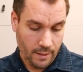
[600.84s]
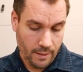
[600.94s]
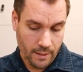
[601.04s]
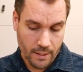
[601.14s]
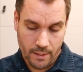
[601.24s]

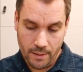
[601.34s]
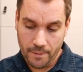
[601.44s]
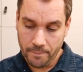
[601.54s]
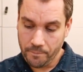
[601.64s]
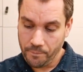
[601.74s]

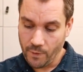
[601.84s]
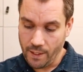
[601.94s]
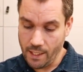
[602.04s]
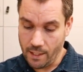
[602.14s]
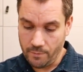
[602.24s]

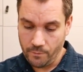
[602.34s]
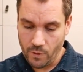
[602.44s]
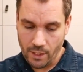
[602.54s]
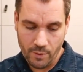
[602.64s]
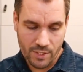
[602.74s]
Yeah,
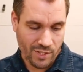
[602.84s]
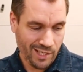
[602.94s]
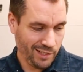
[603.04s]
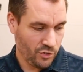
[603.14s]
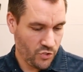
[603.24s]
I'm
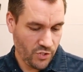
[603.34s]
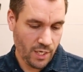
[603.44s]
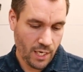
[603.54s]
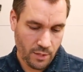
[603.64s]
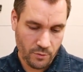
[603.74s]
excited to
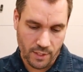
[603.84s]
see how